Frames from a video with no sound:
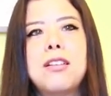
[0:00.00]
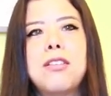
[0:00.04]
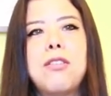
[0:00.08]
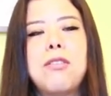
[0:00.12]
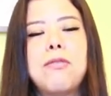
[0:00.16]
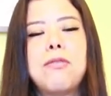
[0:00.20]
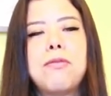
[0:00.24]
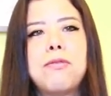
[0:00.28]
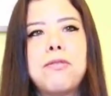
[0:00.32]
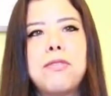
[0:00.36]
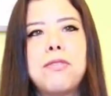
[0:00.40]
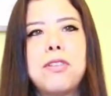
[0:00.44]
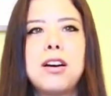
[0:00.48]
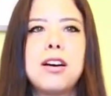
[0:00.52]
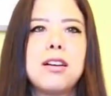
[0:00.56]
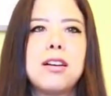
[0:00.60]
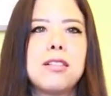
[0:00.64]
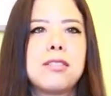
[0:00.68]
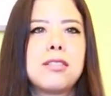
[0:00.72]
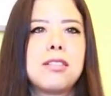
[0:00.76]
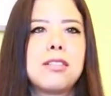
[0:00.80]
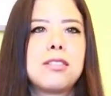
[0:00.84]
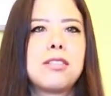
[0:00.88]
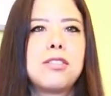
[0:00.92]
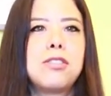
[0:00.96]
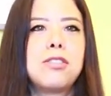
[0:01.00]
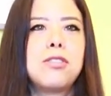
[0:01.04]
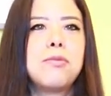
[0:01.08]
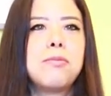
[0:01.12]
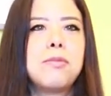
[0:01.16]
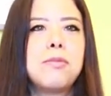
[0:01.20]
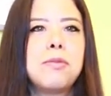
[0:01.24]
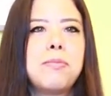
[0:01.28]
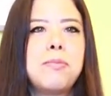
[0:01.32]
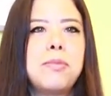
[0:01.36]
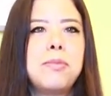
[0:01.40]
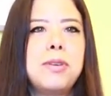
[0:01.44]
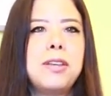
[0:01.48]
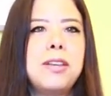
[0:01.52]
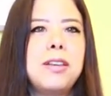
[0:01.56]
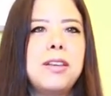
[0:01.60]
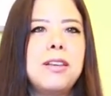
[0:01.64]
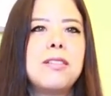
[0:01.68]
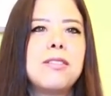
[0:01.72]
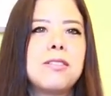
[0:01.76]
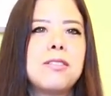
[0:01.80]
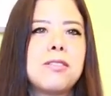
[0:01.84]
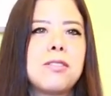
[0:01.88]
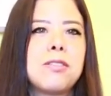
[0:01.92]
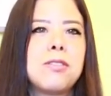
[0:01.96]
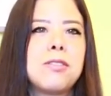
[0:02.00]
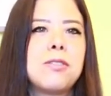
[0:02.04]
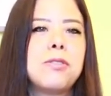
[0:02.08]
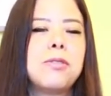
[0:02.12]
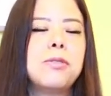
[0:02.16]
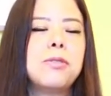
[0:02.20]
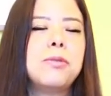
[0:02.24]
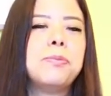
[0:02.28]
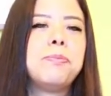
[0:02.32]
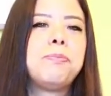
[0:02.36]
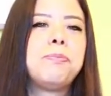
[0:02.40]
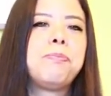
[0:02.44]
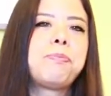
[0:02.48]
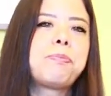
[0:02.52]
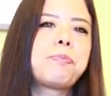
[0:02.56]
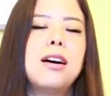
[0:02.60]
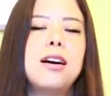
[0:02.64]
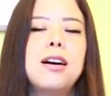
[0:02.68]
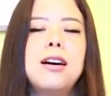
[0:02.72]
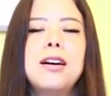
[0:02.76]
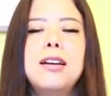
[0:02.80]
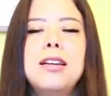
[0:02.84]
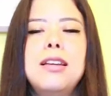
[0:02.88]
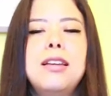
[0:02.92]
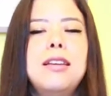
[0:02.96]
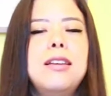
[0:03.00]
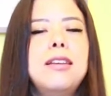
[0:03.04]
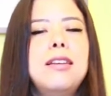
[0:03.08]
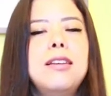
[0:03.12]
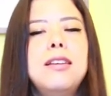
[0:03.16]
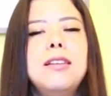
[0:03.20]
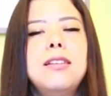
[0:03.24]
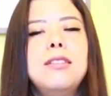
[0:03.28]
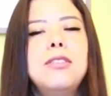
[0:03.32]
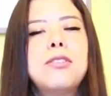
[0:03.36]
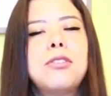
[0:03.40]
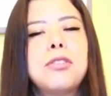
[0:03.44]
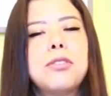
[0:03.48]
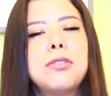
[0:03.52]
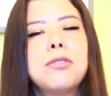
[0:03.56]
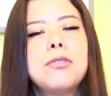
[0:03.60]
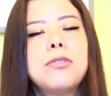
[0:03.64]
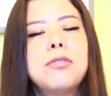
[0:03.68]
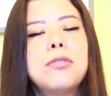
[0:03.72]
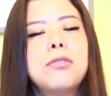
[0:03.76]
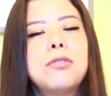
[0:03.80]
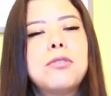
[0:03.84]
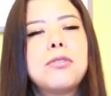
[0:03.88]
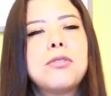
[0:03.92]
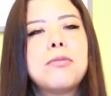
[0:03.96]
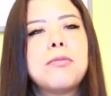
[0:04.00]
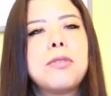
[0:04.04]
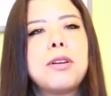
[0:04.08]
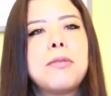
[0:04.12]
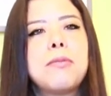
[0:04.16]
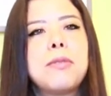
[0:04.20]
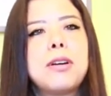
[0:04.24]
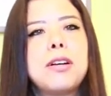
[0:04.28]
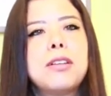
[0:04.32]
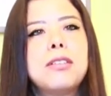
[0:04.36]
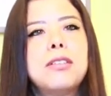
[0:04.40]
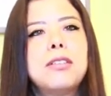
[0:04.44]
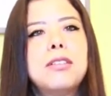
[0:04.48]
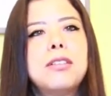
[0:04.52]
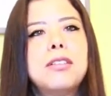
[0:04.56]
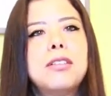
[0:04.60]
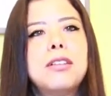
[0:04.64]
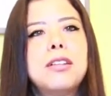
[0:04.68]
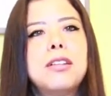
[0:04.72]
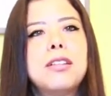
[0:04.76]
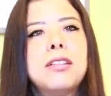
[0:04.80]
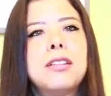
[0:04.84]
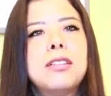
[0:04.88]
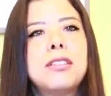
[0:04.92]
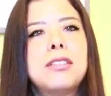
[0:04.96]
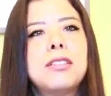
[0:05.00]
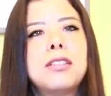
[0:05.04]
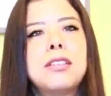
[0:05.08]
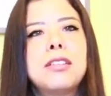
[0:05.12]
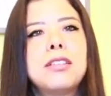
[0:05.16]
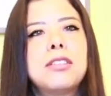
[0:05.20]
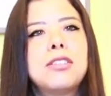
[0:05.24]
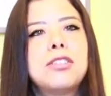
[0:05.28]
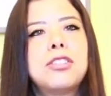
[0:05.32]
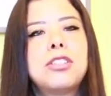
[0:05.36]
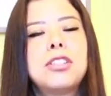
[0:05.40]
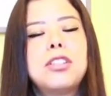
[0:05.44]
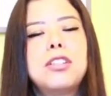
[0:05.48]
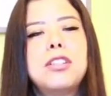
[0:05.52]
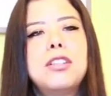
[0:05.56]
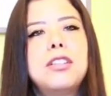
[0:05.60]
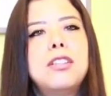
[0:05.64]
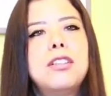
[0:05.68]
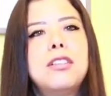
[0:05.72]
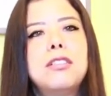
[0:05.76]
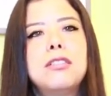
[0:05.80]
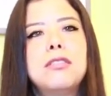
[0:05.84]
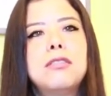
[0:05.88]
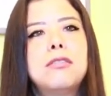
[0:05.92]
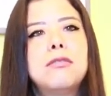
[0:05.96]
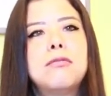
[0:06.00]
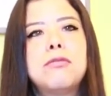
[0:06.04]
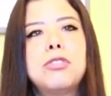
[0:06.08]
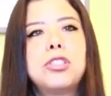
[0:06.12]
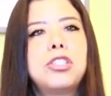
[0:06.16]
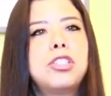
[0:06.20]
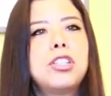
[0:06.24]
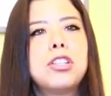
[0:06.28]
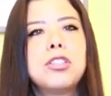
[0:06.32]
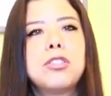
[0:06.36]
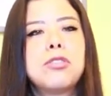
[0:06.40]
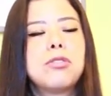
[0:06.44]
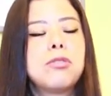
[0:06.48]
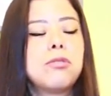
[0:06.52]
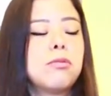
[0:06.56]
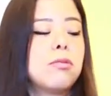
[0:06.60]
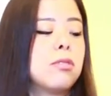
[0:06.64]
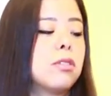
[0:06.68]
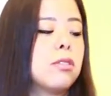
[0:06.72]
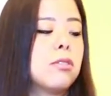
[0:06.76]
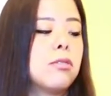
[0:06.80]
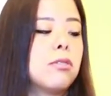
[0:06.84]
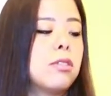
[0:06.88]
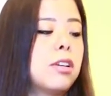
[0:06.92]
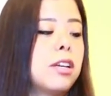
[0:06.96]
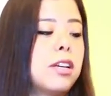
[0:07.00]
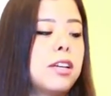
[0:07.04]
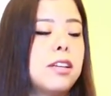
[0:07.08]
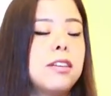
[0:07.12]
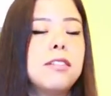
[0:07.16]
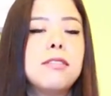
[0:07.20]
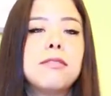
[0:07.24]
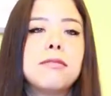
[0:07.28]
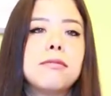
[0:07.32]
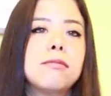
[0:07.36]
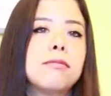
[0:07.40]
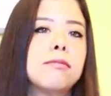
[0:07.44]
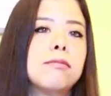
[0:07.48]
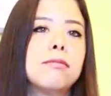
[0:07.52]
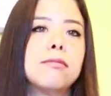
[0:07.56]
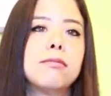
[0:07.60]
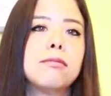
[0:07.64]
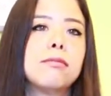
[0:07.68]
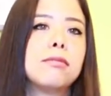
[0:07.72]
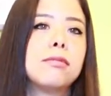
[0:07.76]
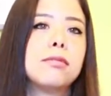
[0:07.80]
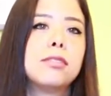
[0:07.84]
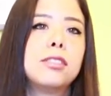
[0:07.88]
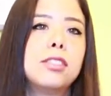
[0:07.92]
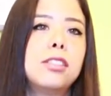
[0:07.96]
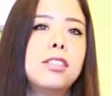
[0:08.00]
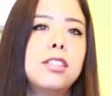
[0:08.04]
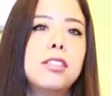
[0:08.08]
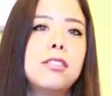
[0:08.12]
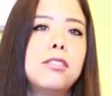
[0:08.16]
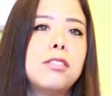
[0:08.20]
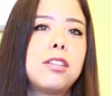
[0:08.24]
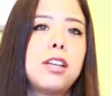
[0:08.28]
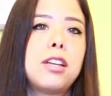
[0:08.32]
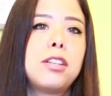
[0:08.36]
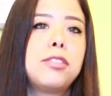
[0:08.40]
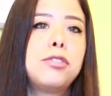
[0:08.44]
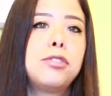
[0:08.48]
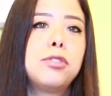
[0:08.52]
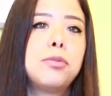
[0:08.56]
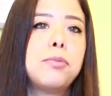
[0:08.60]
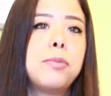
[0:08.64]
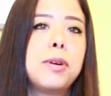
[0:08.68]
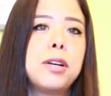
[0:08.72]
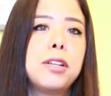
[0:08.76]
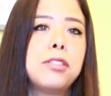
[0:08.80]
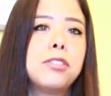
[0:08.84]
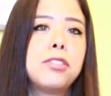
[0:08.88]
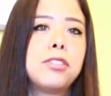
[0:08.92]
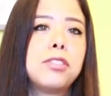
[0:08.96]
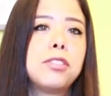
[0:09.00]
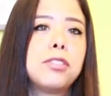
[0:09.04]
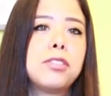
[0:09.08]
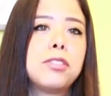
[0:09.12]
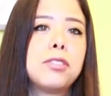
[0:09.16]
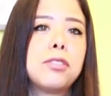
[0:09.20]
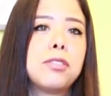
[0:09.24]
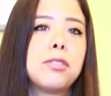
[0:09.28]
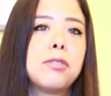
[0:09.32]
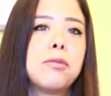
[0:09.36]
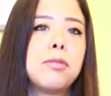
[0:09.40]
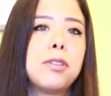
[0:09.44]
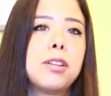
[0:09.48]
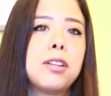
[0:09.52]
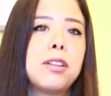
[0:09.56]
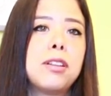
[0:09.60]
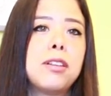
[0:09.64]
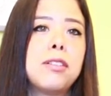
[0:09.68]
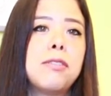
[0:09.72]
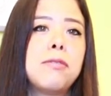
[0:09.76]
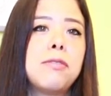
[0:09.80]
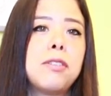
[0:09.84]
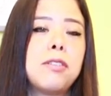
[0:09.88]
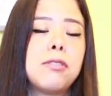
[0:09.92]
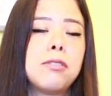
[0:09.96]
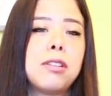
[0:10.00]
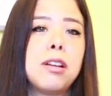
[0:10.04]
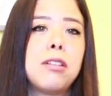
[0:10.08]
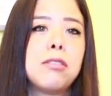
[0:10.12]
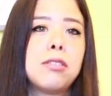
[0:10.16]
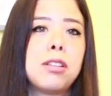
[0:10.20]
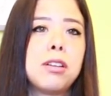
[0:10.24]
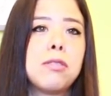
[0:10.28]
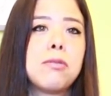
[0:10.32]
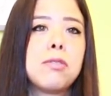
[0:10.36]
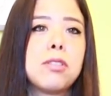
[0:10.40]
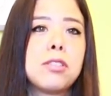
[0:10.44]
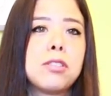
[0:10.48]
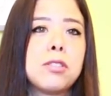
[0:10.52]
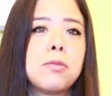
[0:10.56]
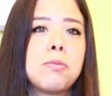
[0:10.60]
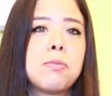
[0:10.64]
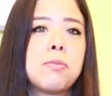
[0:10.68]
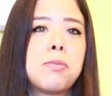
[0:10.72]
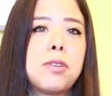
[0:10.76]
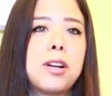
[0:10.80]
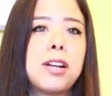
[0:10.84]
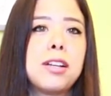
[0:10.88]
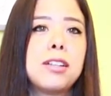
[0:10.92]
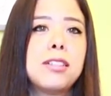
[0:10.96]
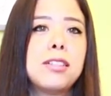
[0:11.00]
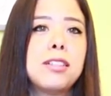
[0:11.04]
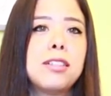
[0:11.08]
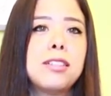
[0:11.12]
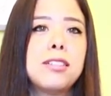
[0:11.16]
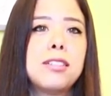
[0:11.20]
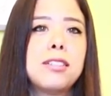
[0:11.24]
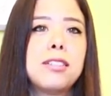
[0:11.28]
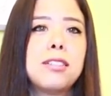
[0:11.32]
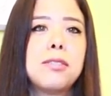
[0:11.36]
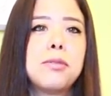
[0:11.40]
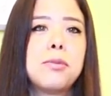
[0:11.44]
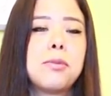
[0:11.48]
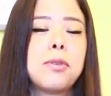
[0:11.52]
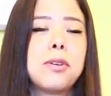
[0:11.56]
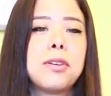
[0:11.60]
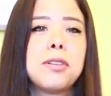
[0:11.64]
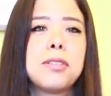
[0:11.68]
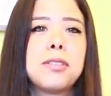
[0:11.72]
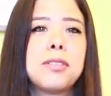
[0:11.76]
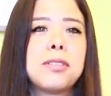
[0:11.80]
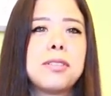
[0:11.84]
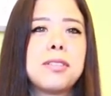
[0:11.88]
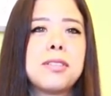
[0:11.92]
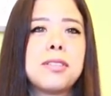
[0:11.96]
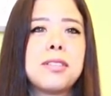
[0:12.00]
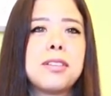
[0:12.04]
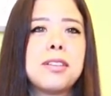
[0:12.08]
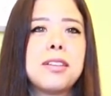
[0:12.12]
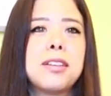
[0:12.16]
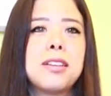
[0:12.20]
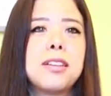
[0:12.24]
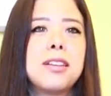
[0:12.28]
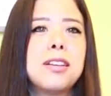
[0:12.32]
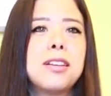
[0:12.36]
of us as a human being. So I told to my mother, and I think she didn't she just look okay, didn't say too much. So when I found out I was pregnant, it was